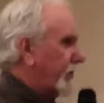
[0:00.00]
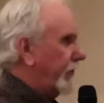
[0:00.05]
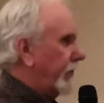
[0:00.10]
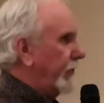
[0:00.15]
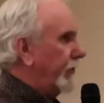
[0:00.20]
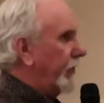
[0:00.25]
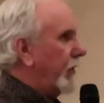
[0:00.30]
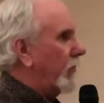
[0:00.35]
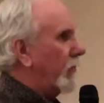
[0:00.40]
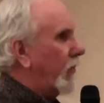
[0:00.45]
to
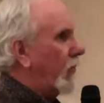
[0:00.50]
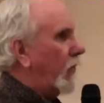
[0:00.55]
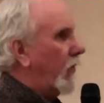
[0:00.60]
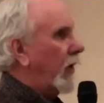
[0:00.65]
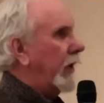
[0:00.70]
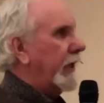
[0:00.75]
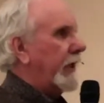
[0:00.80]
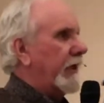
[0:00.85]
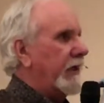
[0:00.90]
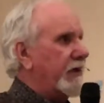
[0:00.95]
you. Number
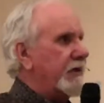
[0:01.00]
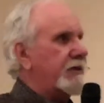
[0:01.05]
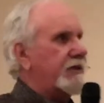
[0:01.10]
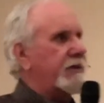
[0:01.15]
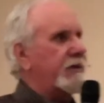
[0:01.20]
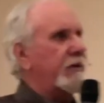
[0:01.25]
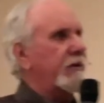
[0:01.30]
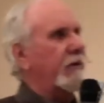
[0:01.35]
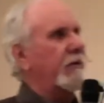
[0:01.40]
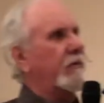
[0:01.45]
one
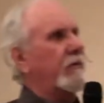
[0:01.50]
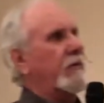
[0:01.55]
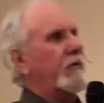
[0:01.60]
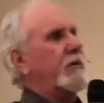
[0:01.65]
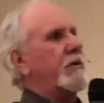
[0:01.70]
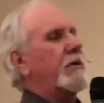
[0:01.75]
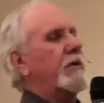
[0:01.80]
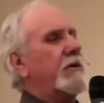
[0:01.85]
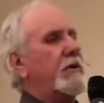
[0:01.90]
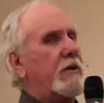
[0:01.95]
is,
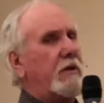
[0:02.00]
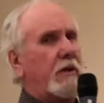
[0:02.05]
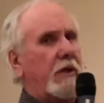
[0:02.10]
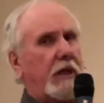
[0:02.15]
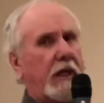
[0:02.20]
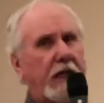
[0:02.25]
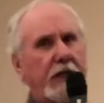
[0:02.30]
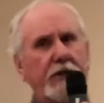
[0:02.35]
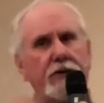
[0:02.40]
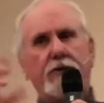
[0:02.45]

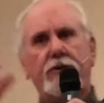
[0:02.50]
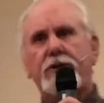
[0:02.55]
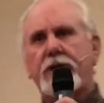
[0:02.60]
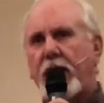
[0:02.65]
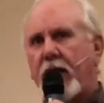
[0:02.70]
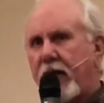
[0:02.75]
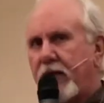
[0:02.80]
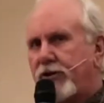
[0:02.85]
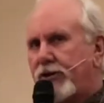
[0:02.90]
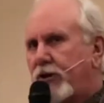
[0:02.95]
in your
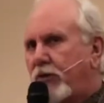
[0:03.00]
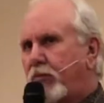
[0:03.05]
text,